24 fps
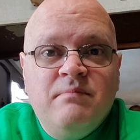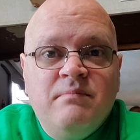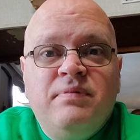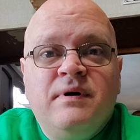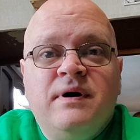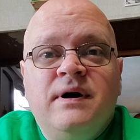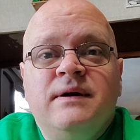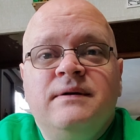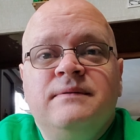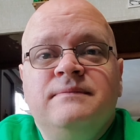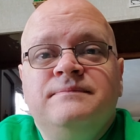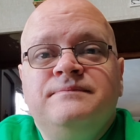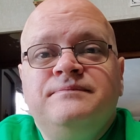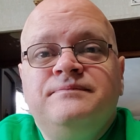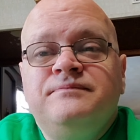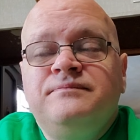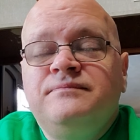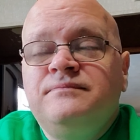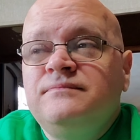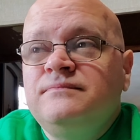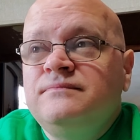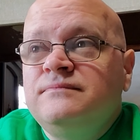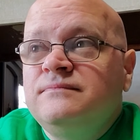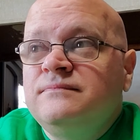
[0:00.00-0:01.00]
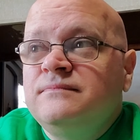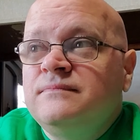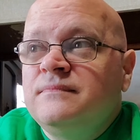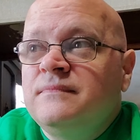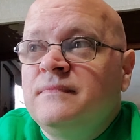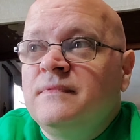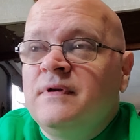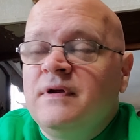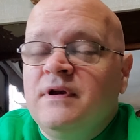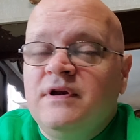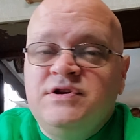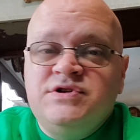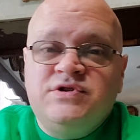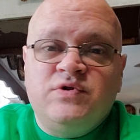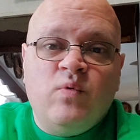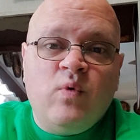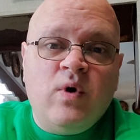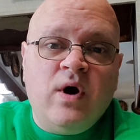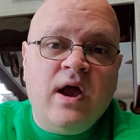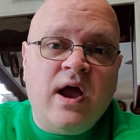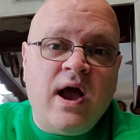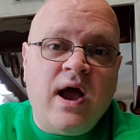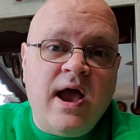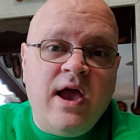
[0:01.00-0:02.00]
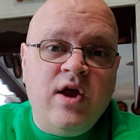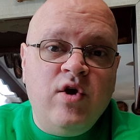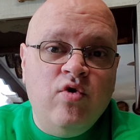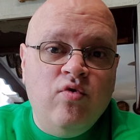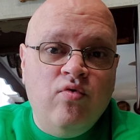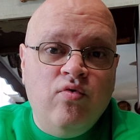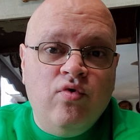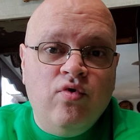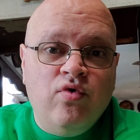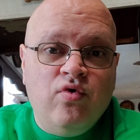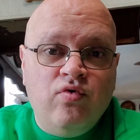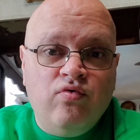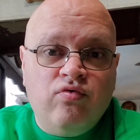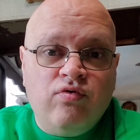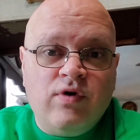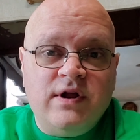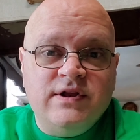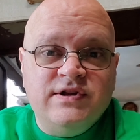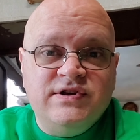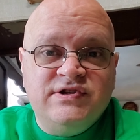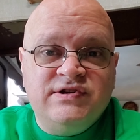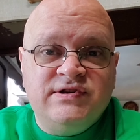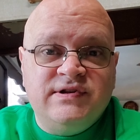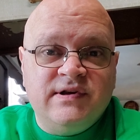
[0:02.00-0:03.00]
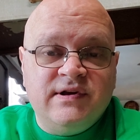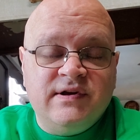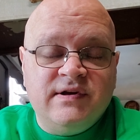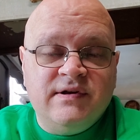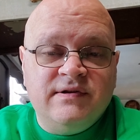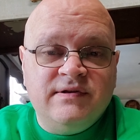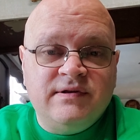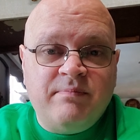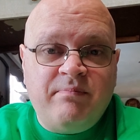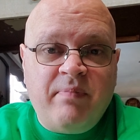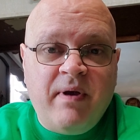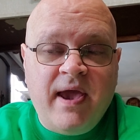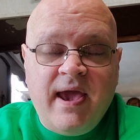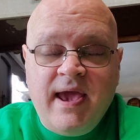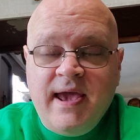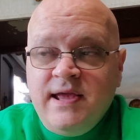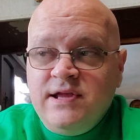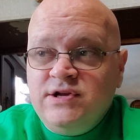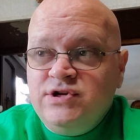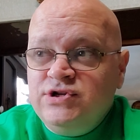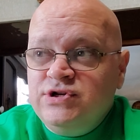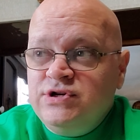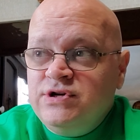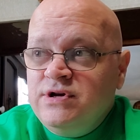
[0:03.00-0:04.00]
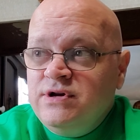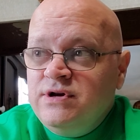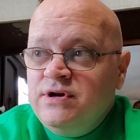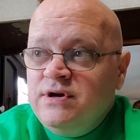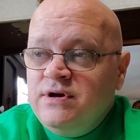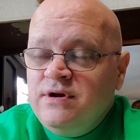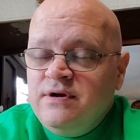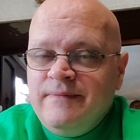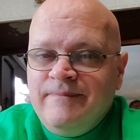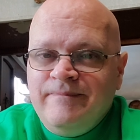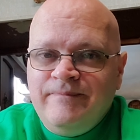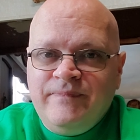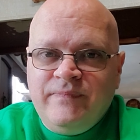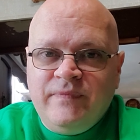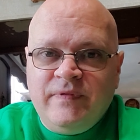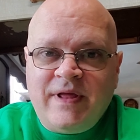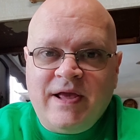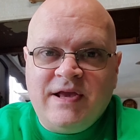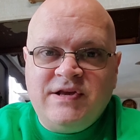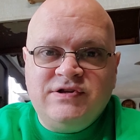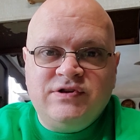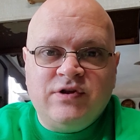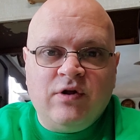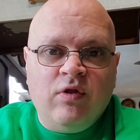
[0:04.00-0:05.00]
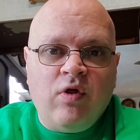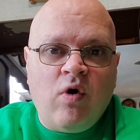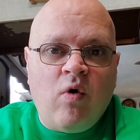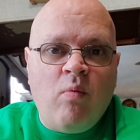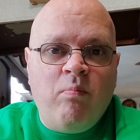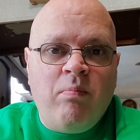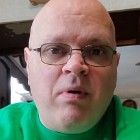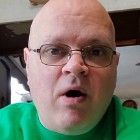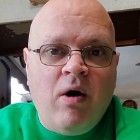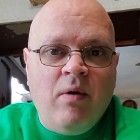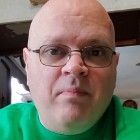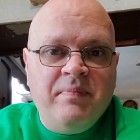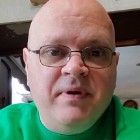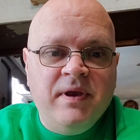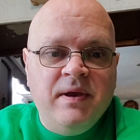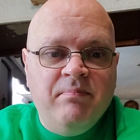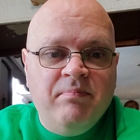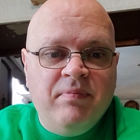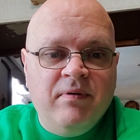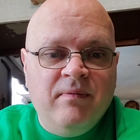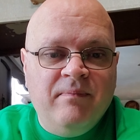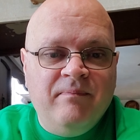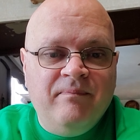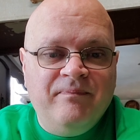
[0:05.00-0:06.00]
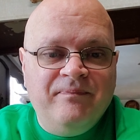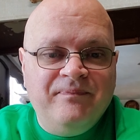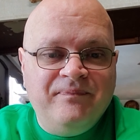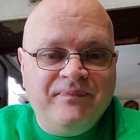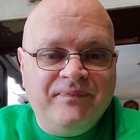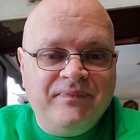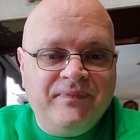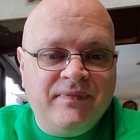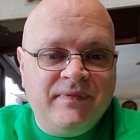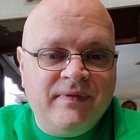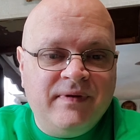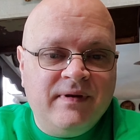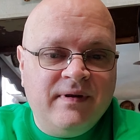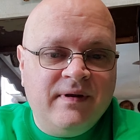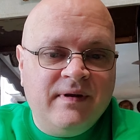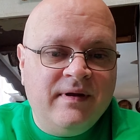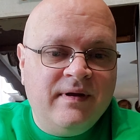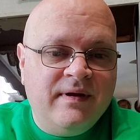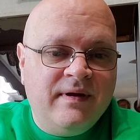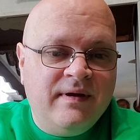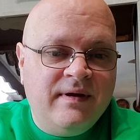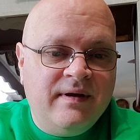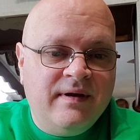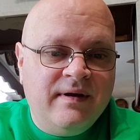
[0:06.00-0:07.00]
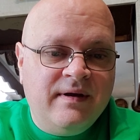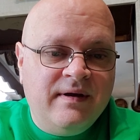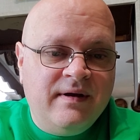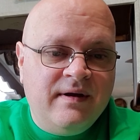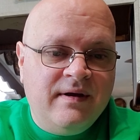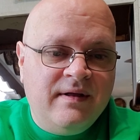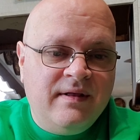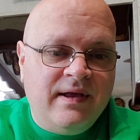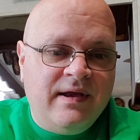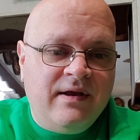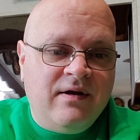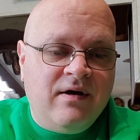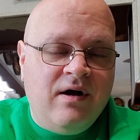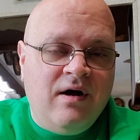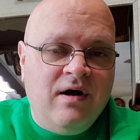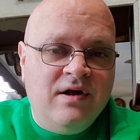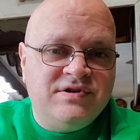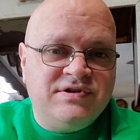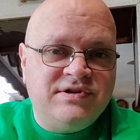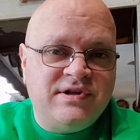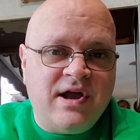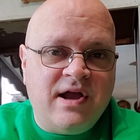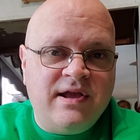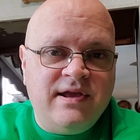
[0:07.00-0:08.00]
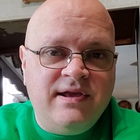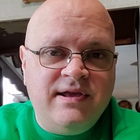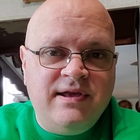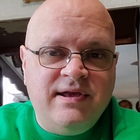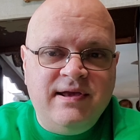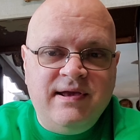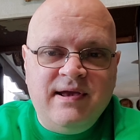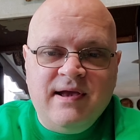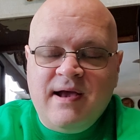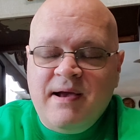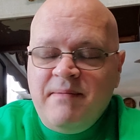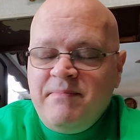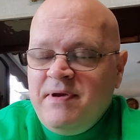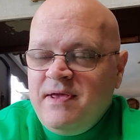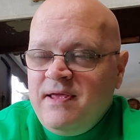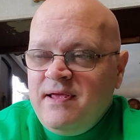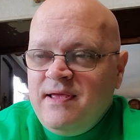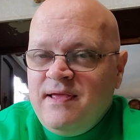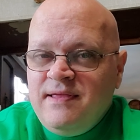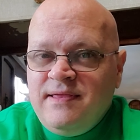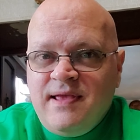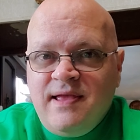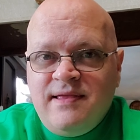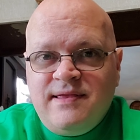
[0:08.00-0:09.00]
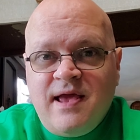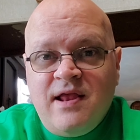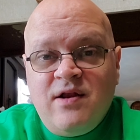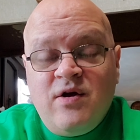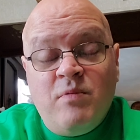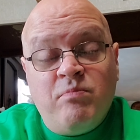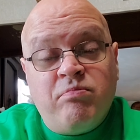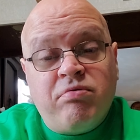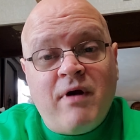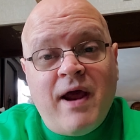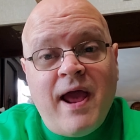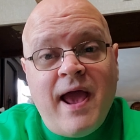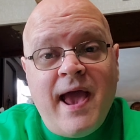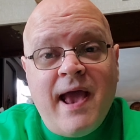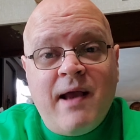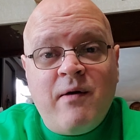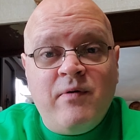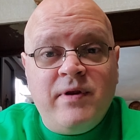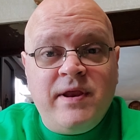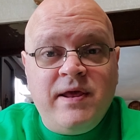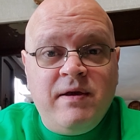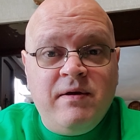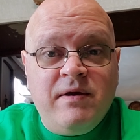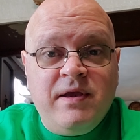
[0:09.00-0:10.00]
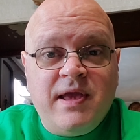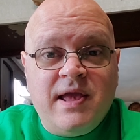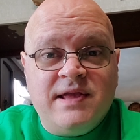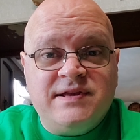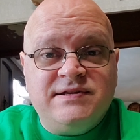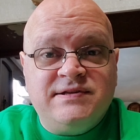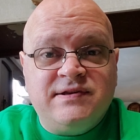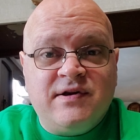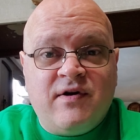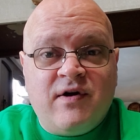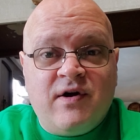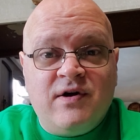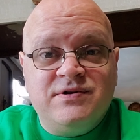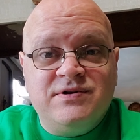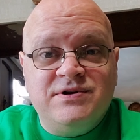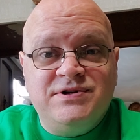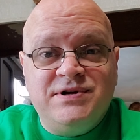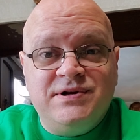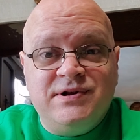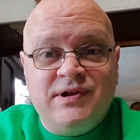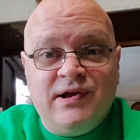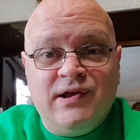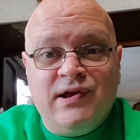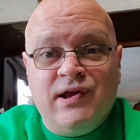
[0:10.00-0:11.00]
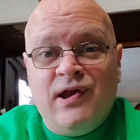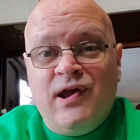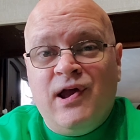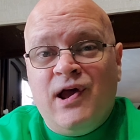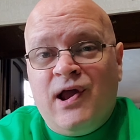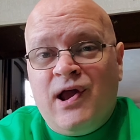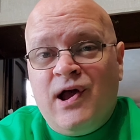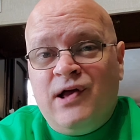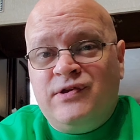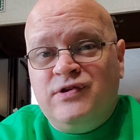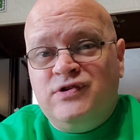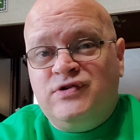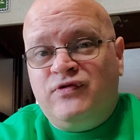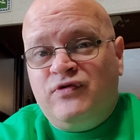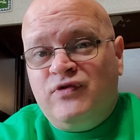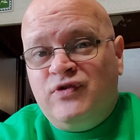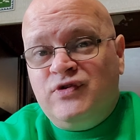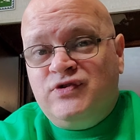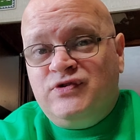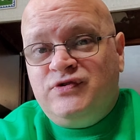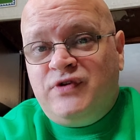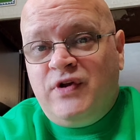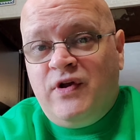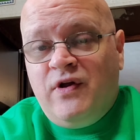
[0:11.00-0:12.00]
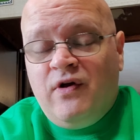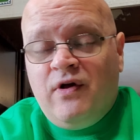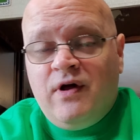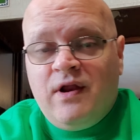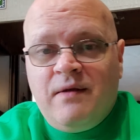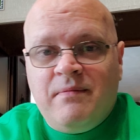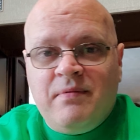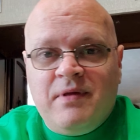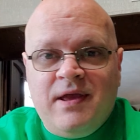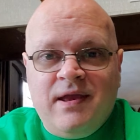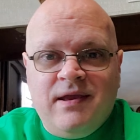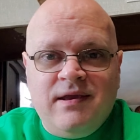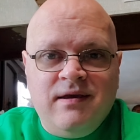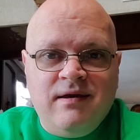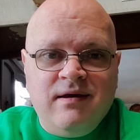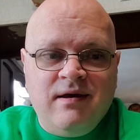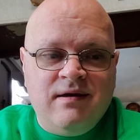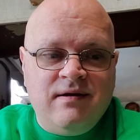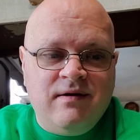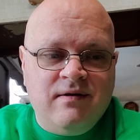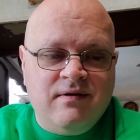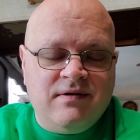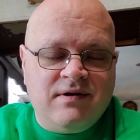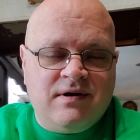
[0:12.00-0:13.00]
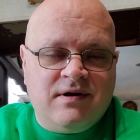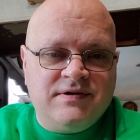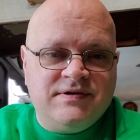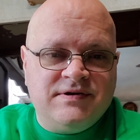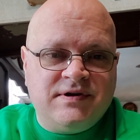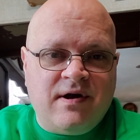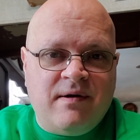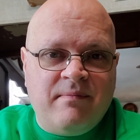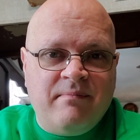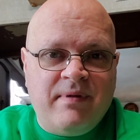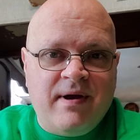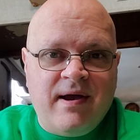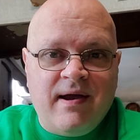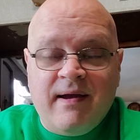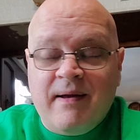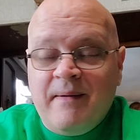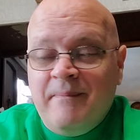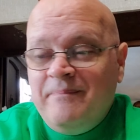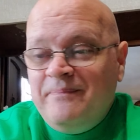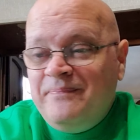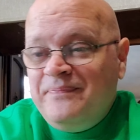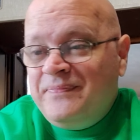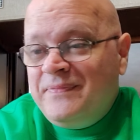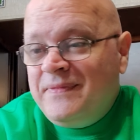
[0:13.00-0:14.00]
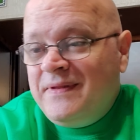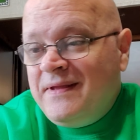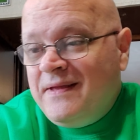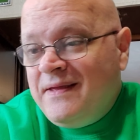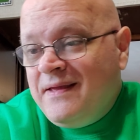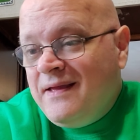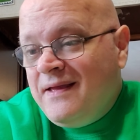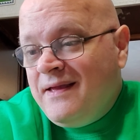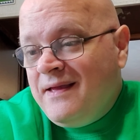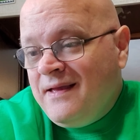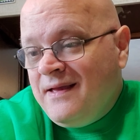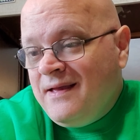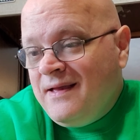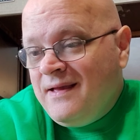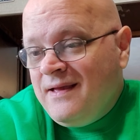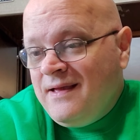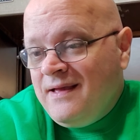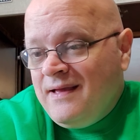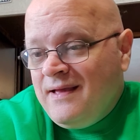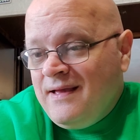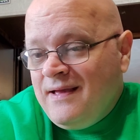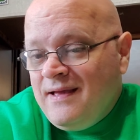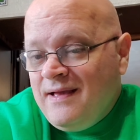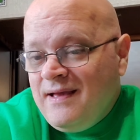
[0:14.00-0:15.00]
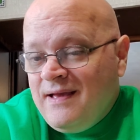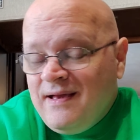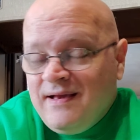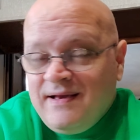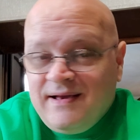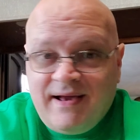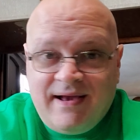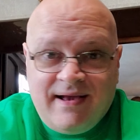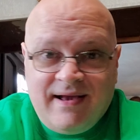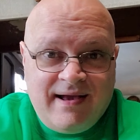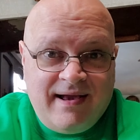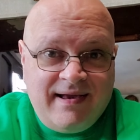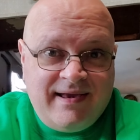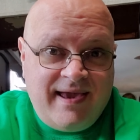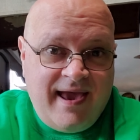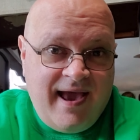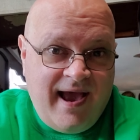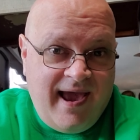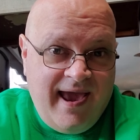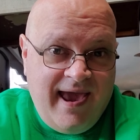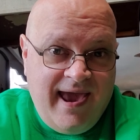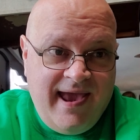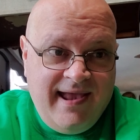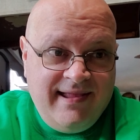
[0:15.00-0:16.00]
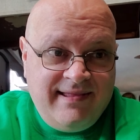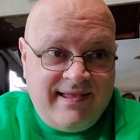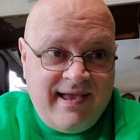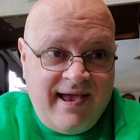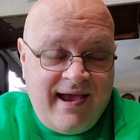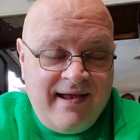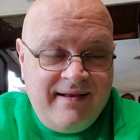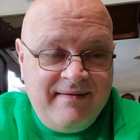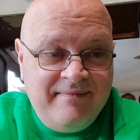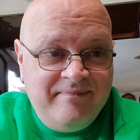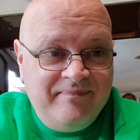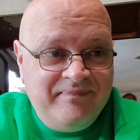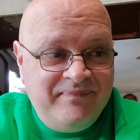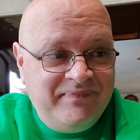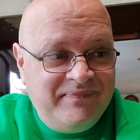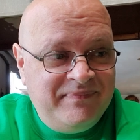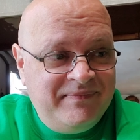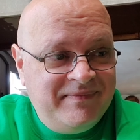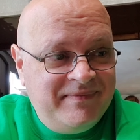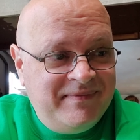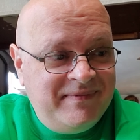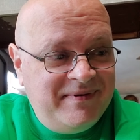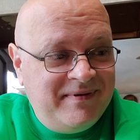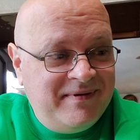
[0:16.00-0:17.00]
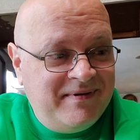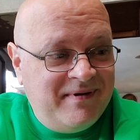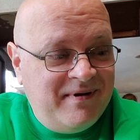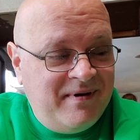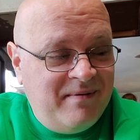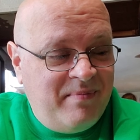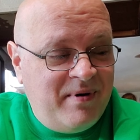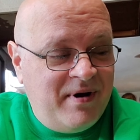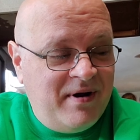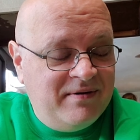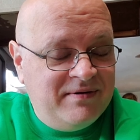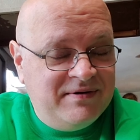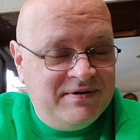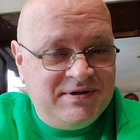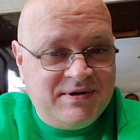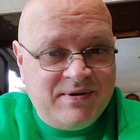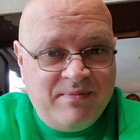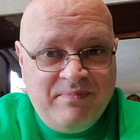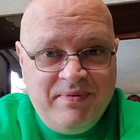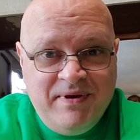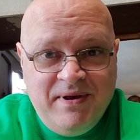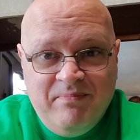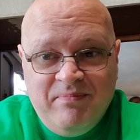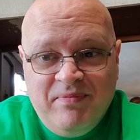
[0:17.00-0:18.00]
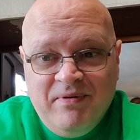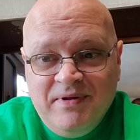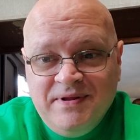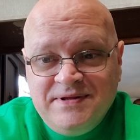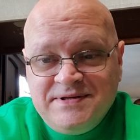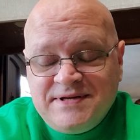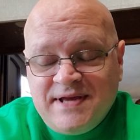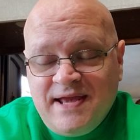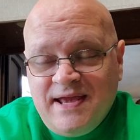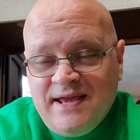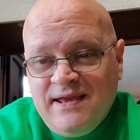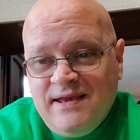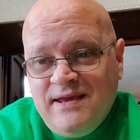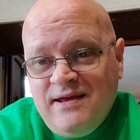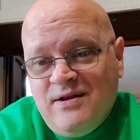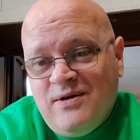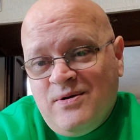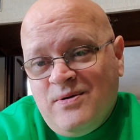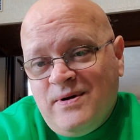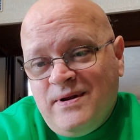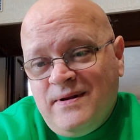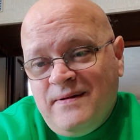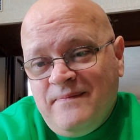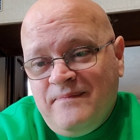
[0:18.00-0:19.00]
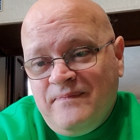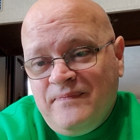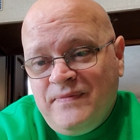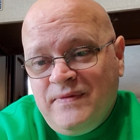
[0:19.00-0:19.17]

But, because the one guy who, who runs the, the page, likes to lowball people. Like, oh, it's not. I mean, and then, then he'll brag when he gets the cartridge and like, yeah, I got this for a steal, and I'm like, yeah, you're a scumbag. I, I hate that about some people. It's like, you know what?